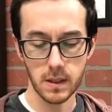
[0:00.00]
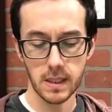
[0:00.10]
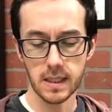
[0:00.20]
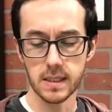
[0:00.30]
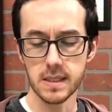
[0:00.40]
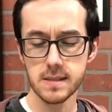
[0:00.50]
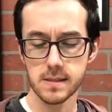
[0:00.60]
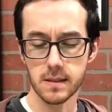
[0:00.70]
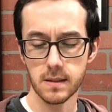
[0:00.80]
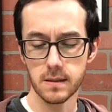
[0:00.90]
In an instant,
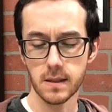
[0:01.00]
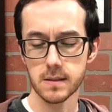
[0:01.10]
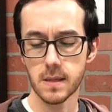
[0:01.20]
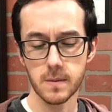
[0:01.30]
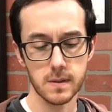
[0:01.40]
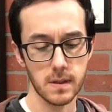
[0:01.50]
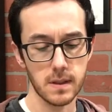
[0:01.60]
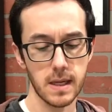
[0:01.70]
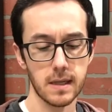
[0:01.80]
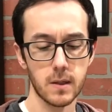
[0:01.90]
the automaton
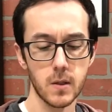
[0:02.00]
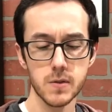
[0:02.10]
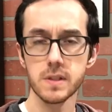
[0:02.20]
had closed the